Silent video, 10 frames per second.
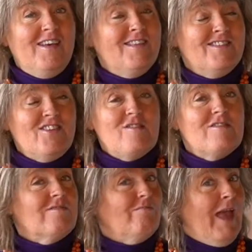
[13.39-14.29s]
it's
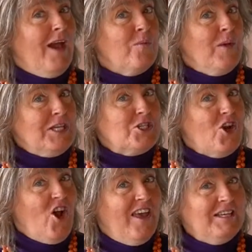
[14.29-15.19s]
just how to make
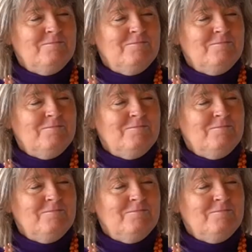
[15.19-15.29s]
chai.